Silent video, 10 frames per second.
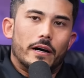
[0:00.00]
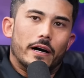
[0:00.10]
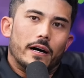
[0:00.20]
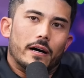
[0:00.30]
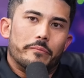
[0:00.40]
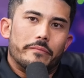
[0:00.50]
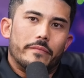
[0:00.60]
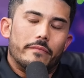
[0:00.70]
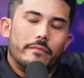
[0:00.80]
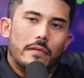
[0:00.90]
I
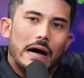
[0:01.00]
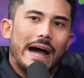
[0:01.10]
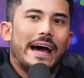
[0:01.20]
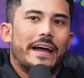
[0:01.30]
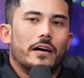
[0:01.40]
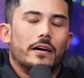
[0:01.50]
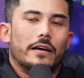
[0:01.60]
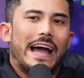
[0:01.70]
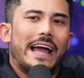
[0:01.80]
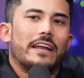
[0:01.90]
had
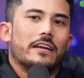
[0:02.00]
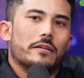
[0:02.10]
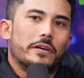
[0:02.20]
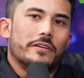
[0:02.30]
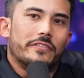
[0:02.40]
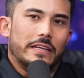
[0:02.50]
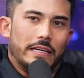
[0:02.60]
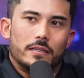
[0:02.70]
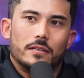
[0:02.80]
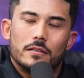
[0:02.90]
an
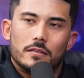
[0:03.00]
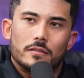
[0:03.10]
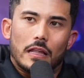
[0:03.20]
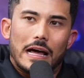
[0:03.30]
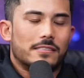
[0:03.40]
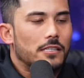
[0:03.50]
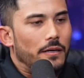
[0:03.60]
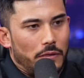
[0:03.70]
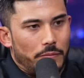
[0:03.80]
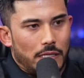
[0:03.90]
epiphany the last
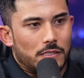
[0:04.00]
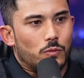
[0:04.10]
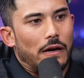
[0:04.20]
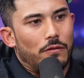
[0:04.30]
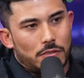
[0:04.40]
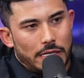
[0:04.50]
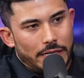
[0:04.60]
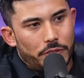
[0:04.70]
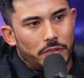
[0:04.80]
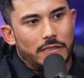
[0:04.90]
couple of months when I was
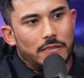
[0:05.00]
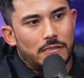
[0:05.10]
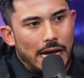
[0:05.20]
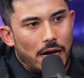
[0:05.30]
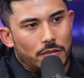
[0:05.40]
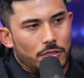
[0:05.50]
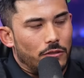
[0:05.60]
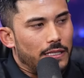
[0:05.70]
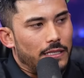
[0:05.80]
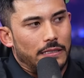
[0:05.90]
like building this out and doing it